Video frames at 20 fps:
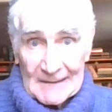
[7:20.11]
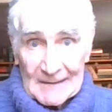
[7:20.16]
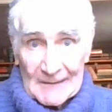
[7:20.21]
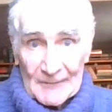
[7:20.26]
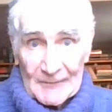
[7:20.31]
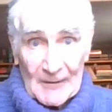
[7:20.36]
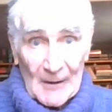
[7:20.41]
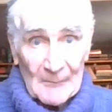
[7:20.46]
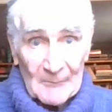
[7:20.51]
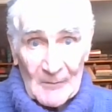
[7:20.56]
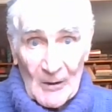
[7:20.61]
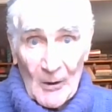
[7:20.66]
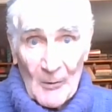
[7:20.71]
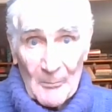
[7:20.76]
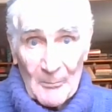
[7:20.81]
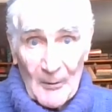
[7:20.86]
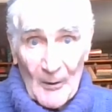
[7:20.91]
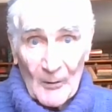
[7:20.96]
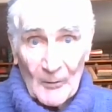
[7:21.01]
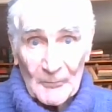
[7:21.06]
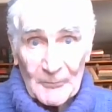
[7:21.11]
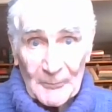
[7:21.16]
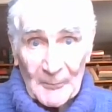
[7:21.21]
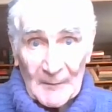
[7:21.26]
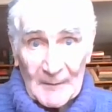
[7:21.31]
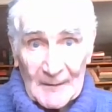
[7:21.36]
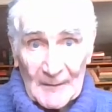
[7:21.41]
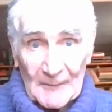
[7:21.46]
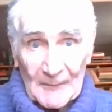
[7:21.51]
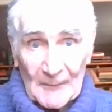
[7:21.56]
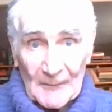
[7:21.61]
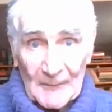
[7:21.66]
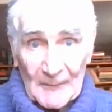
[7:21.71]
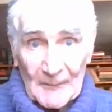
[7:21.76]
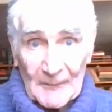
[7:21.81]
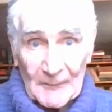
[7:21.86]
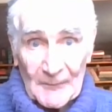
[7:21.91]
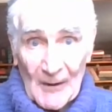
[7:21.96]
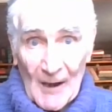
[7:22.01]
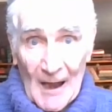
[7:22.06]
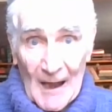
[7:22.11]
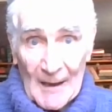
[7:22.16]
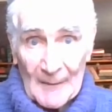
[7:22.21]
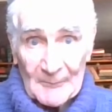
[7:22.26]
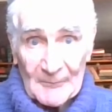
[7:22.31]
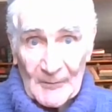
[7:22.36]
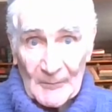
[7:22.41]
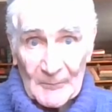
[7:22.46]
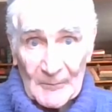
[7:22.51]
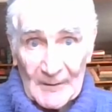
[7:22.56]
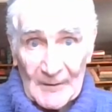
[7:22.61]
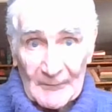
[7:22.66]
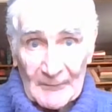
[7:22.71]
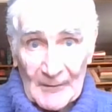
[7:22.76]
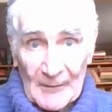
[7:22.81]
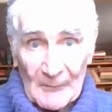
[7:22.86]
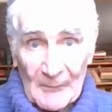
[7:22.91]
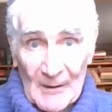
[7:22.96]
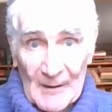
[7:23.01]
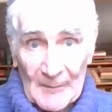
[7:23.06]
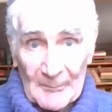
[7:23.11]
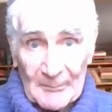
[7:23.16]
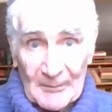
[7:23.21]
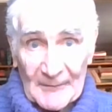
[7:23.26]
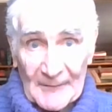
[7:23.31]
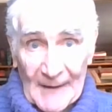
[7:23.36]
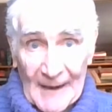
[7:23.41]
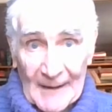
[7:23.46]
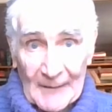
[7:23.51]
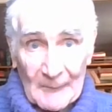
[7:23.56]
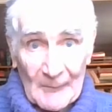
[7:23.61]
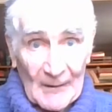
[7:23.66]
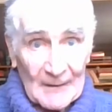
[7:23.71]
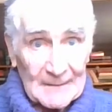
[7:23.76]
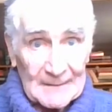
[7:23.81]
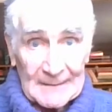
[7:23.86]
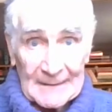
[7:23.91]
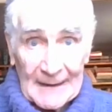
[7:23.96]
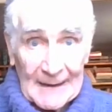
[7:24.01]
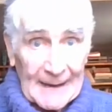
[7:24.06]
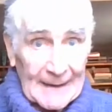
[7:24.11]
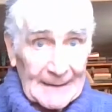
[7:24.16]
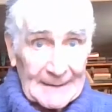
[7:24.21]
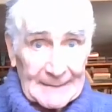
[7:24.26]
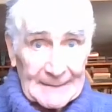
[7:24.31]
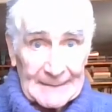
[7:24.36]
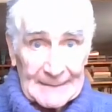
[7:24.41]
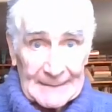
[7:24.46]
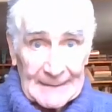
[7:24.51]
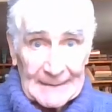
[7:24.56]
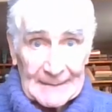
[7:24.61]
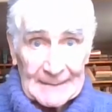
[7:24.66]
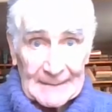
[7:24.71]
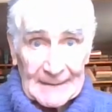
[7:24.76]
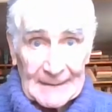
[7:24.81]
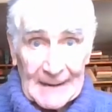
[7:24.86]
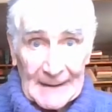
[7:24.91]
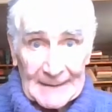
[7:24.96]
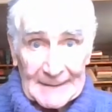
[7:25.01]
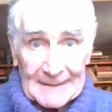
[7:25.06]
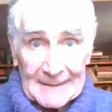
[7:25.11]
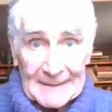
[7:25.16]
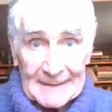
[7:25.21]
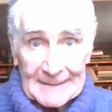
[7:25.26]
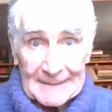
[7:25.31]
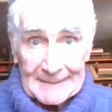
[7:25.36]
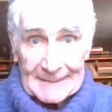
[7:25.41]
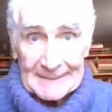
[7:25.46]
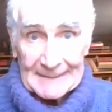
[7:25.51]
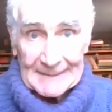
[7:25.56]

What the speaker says: Some don't post because of their jobs or whatever they want to protect. Well, hey, you got to eat.